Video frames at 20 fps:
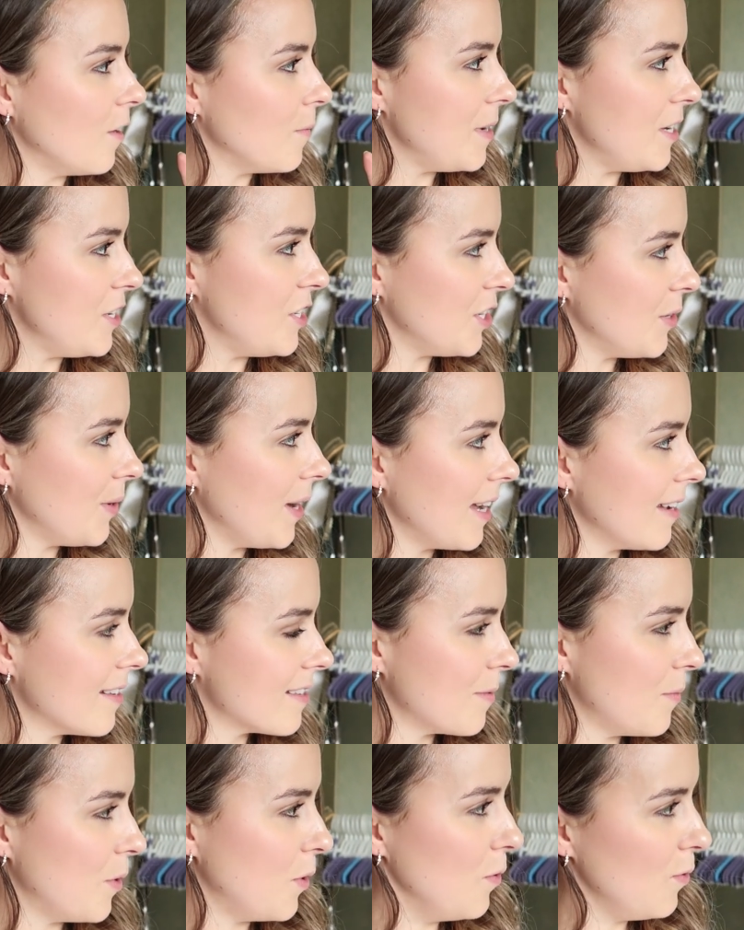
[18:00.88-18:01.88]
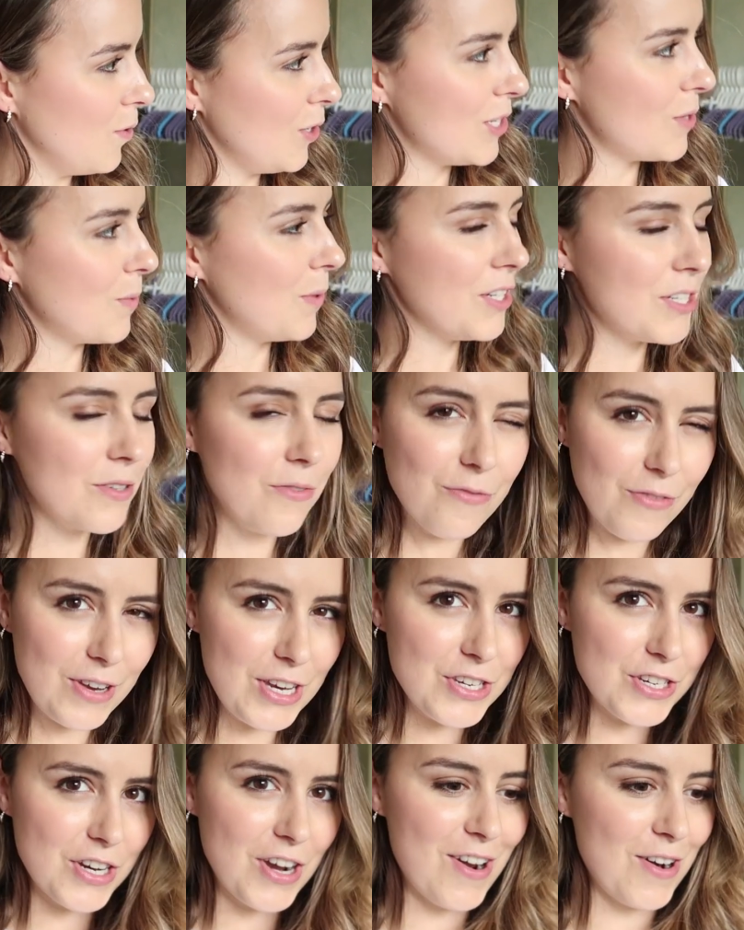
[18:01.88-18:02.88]
I'll be doing some hauls which
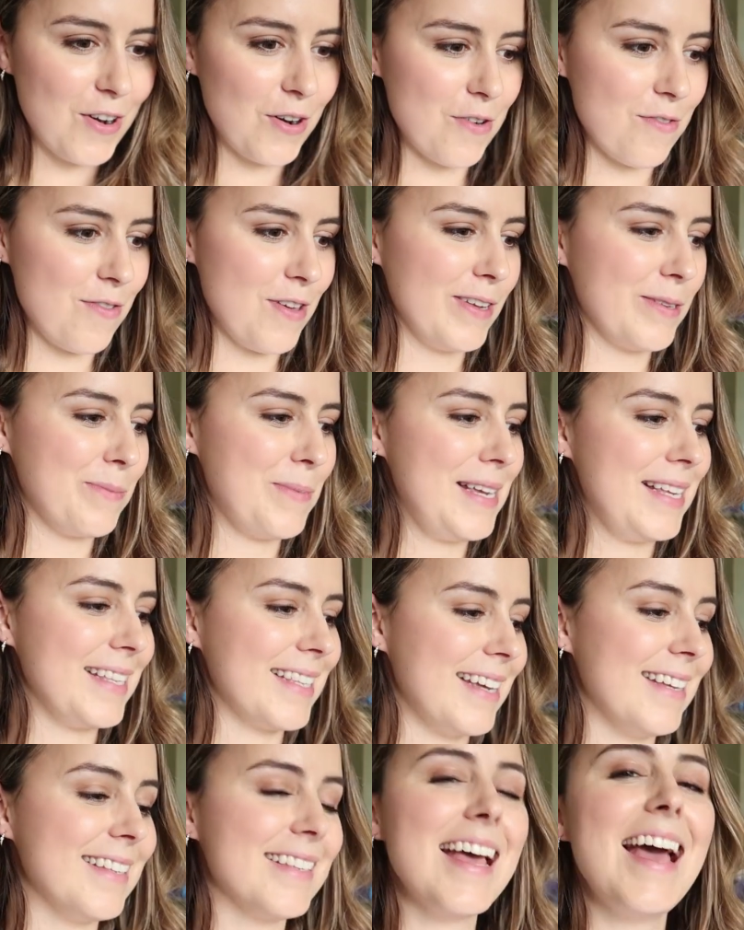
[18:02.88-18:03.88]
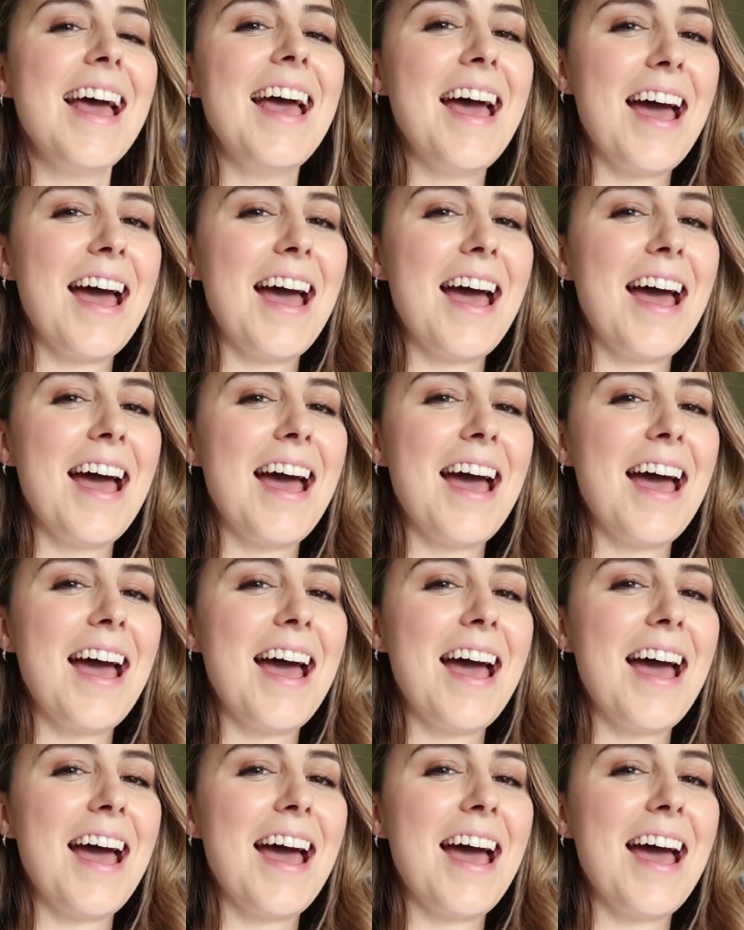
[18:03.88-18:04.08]
feature a lot of those pieces,